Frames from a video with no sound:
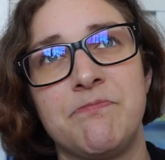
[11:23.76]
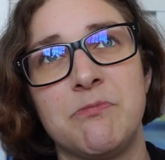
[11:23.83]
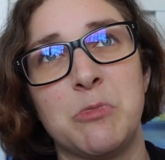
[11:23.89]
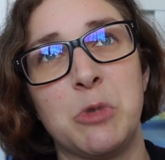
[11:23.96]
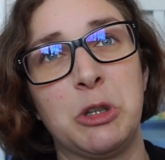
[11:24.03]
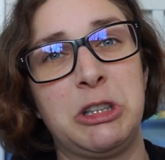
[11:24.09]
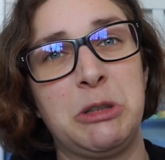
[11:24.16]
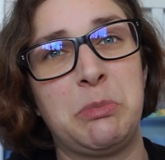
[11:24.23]

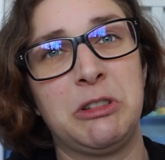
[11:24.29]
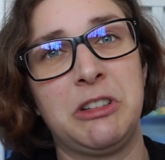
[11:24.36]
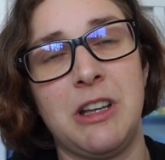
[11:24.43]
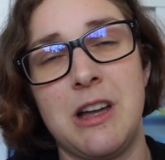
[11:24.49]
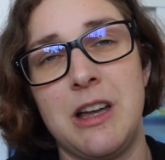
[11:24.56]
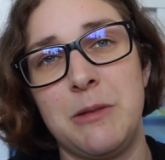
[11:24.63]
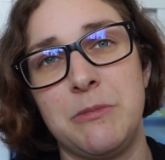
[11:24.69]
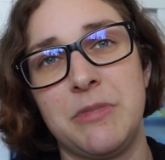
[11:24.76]
multiple
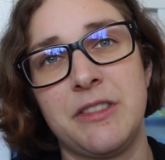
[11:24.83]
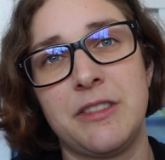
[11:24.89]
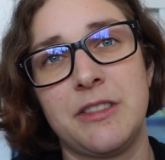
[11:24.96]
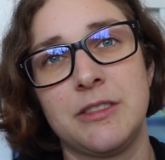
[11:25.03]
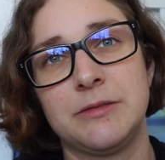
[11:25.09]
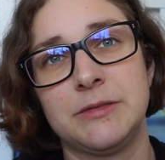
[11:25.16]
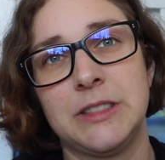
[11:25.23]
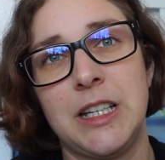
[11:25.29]

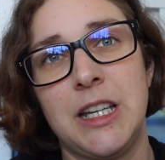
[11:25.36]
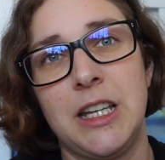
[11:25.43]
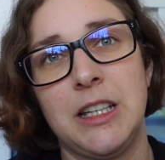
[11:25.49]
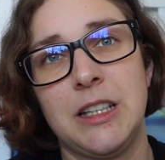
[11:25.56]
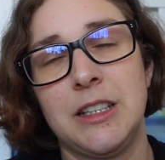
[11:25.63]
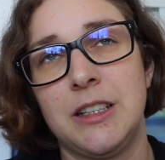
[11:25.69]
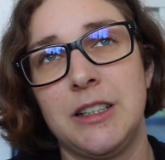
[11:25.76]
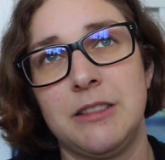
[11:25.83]
times,
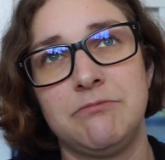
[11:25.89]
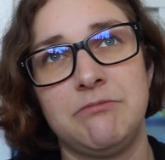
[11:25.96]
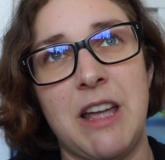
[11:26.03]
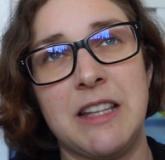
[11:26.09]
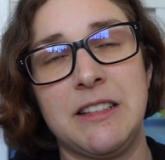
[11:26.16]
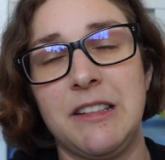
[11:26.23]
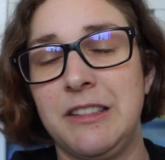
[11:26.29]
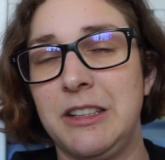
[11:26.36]

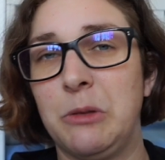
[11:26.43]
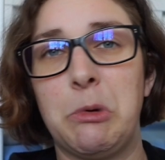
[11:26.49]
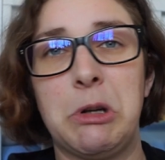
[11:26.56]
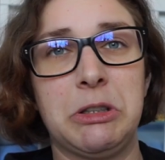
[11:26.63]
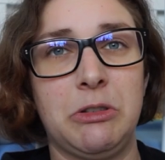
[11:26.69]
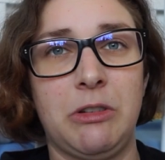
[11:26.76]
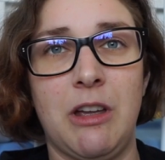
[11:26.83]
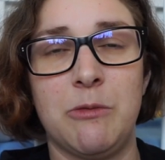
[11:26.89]
and they still
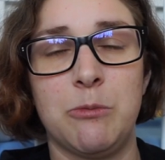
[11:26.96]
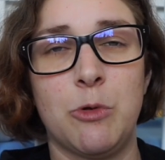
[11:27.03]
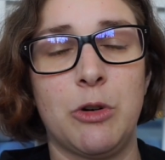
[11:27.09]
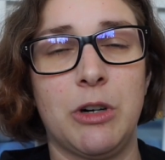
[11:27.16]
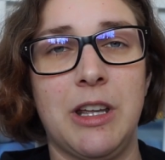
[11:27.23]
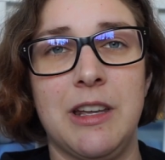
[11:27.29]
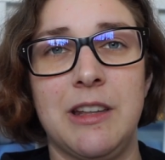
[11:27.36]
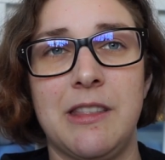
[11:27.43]
want to have
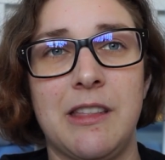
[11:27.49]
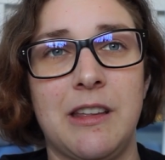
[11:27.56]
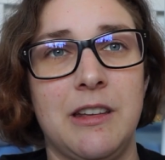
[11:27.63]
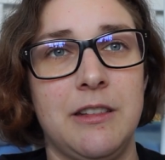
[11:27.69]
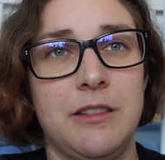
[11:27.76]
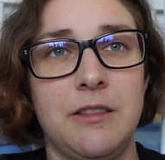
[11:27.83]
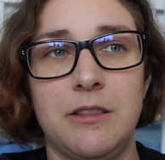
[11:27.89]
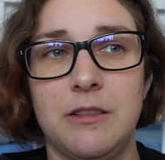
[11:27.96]
more kids,
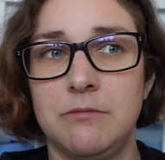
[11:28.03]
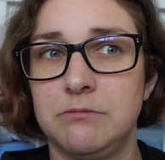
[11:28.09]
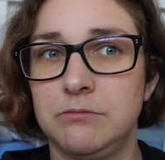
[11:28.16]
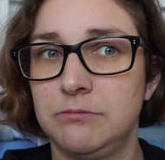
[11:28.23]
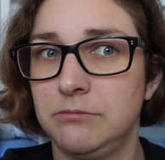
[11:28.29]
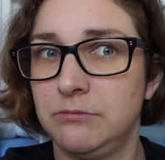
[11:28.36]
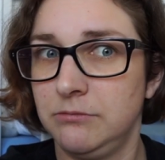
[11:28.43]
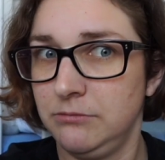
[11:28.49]
because
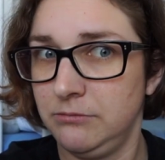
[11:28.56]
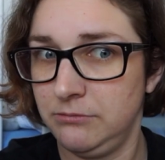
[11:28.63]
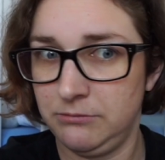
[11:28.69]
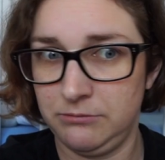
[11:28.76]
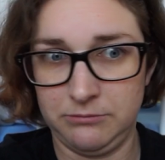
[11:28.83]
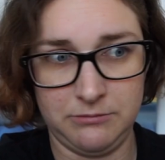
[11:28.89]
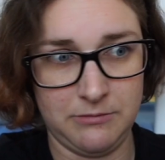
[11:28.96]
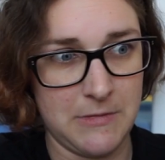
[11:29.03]

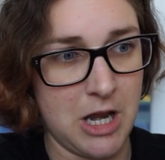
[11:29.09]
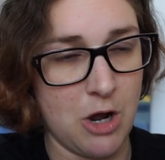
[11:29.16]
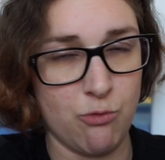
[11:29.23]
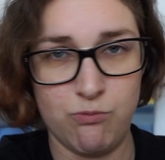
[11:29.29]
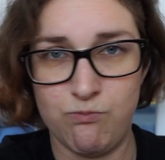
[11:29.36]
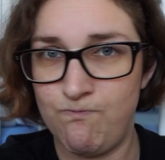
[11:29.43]
no,